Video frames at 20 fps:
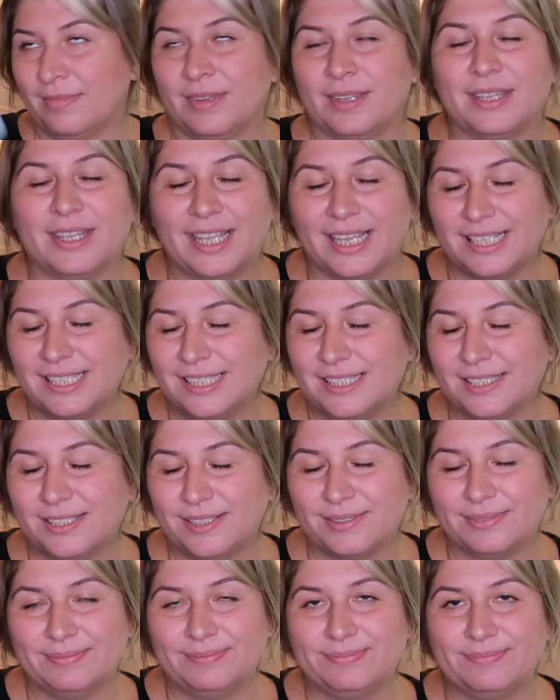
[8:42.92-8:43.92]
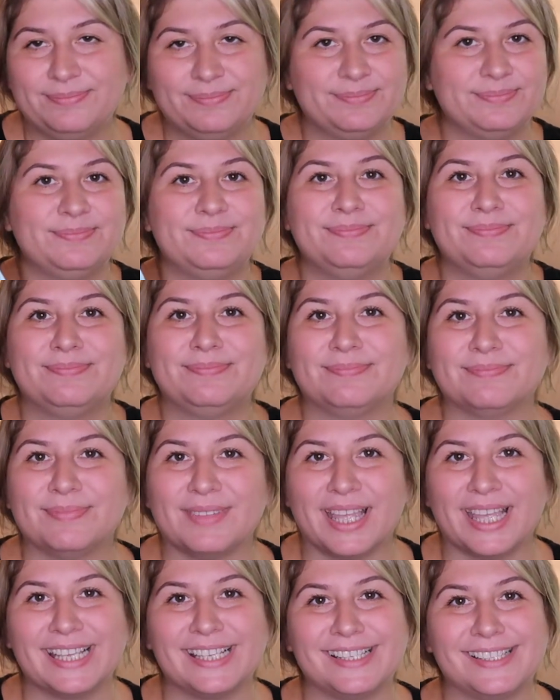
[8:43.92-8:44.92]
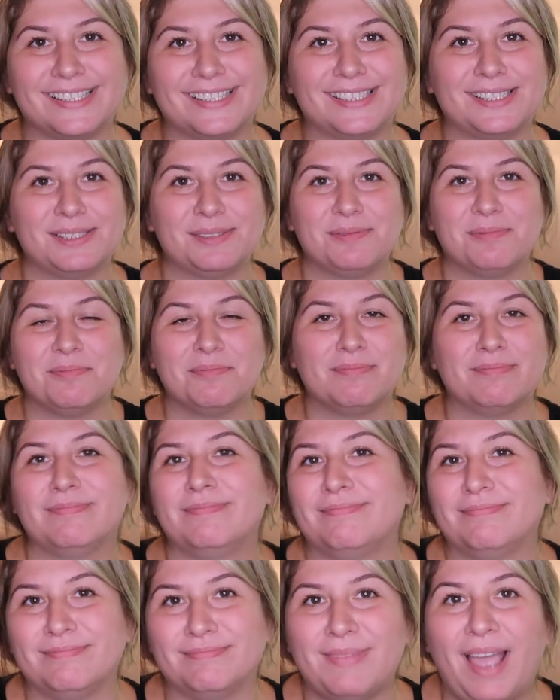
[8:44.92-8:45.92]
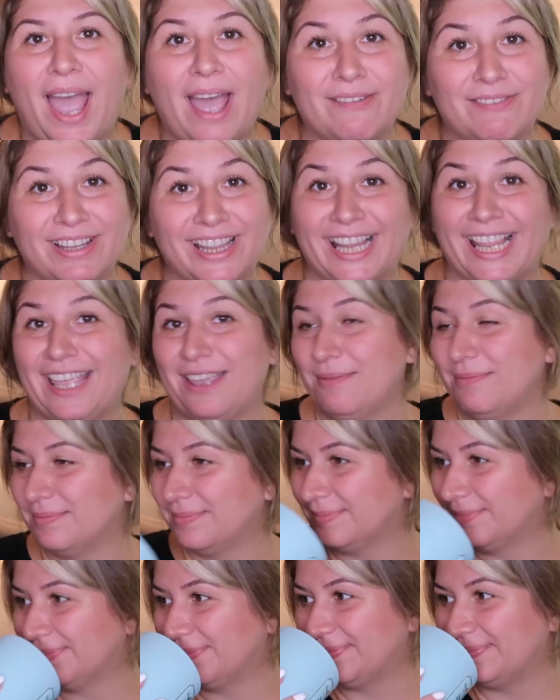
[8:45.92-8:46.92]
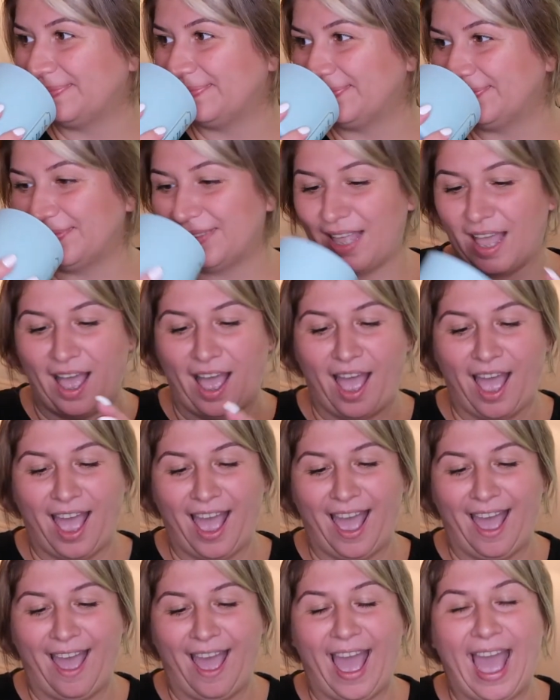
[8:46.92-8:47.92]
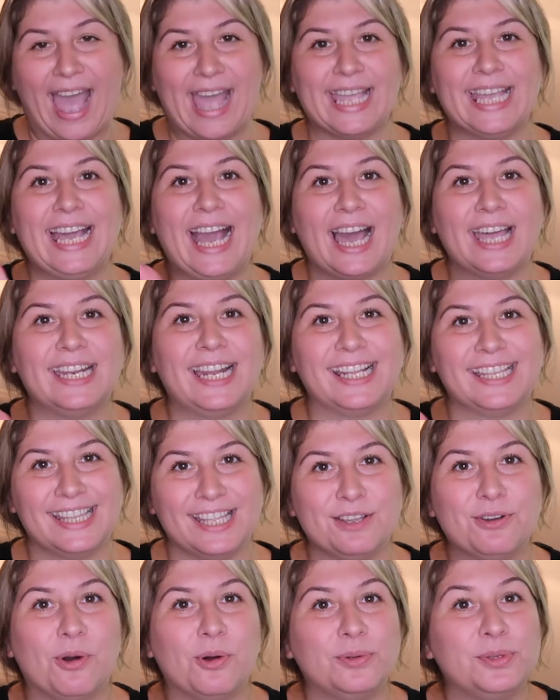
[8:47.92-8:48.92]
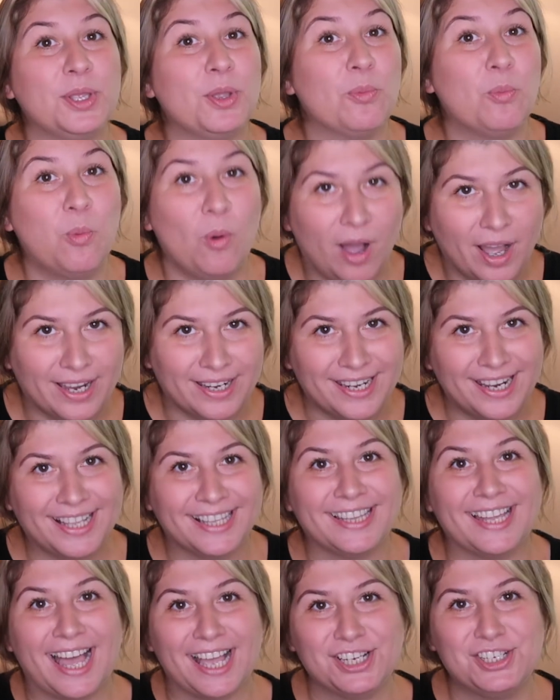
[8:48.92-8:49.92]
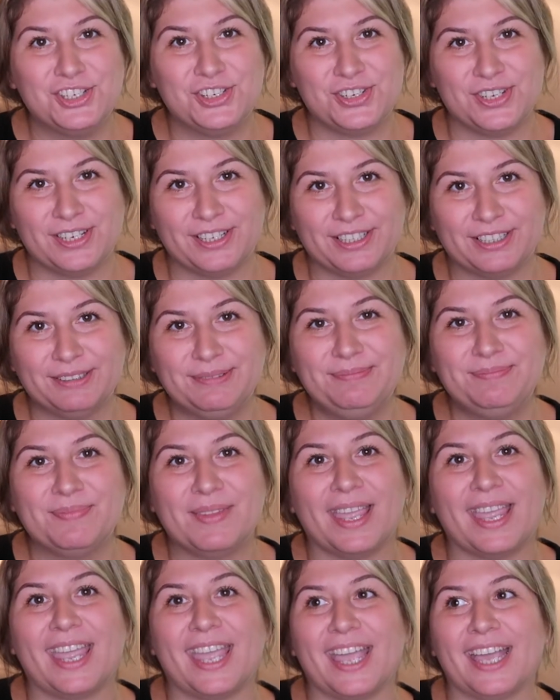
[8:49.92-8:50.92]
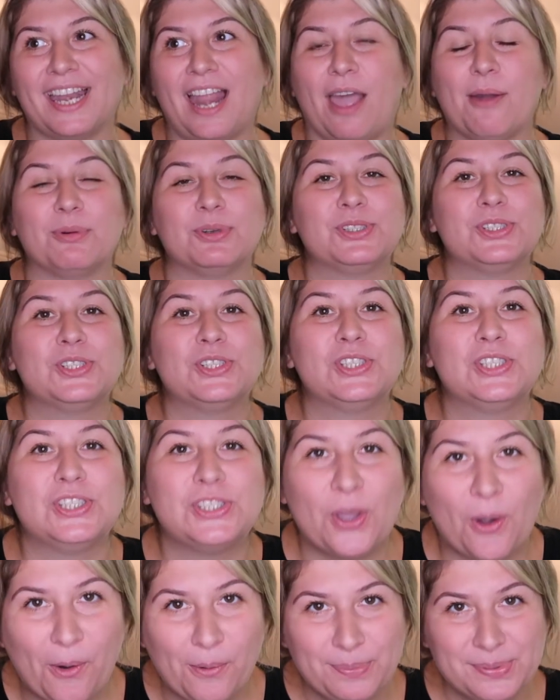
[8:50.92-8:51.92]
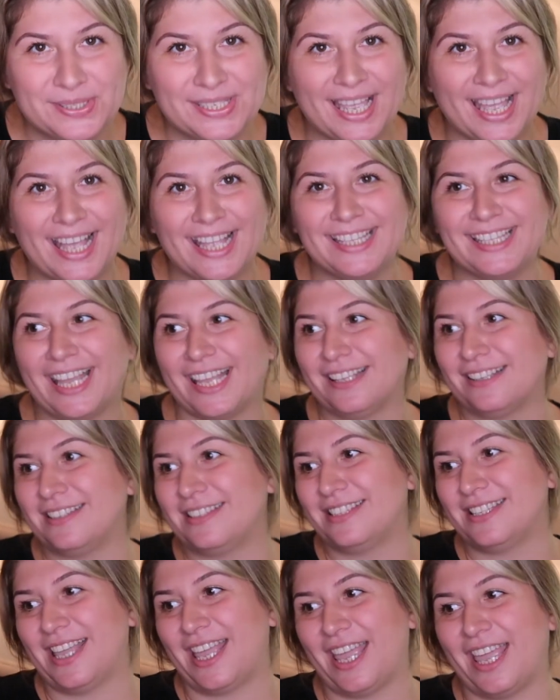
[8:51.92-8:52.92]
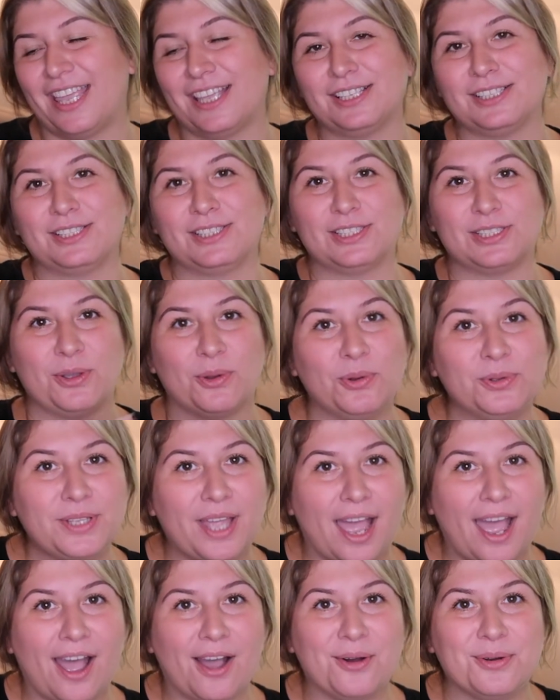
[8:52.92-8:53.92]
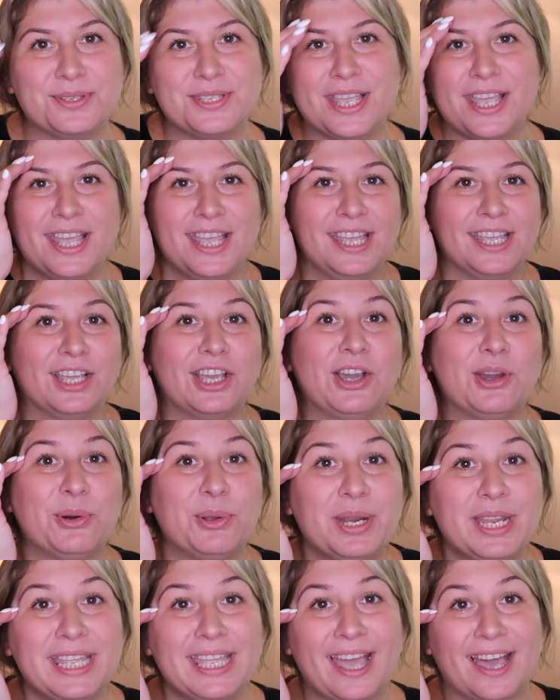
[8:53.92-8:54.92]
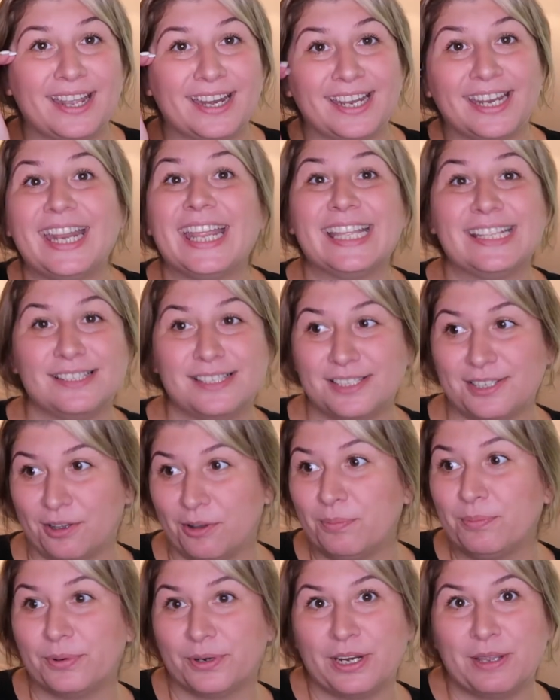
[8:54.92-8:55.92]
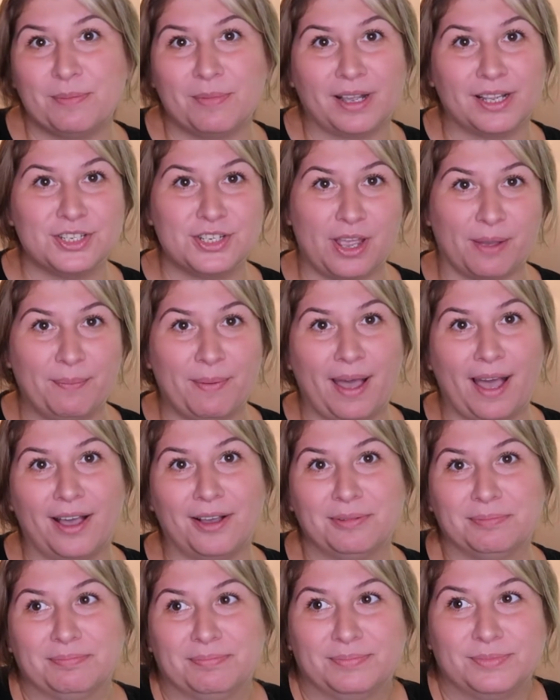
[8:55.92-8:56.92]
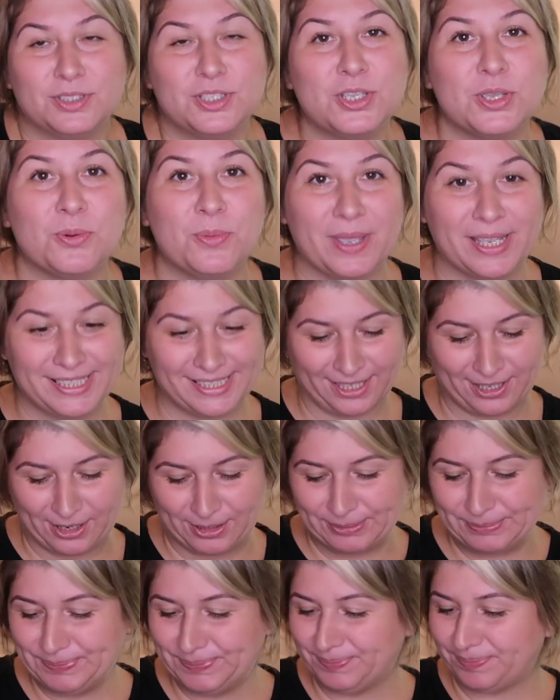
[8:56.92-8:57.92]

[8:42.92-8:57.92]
This is heavenly. I got, I think, only one last year, and I was so upset that they sold out. Couldn't get it until pretty much about 2 weeks ago.